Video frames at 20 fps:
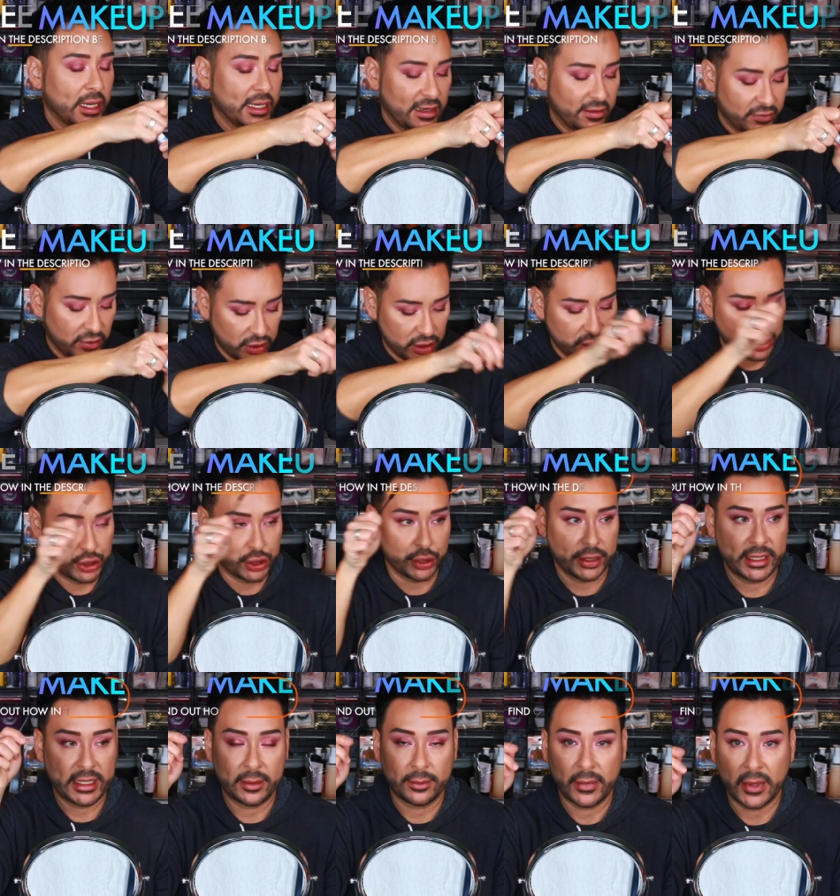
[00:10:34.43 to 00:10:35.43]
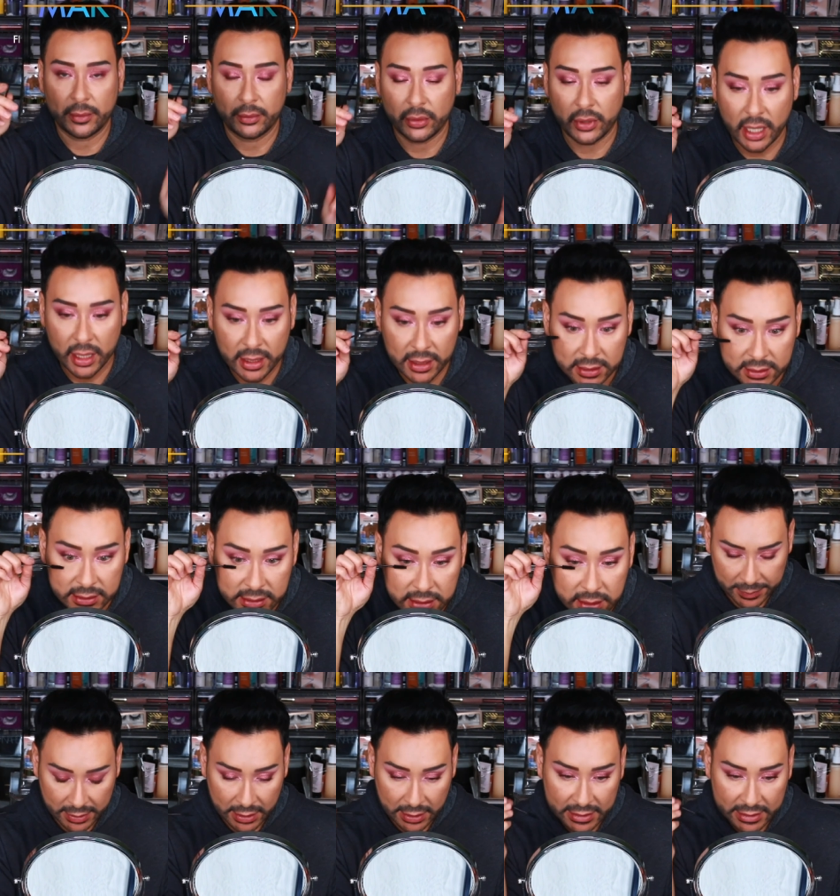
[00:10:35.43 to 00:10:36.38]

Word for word: I never dirty up my products.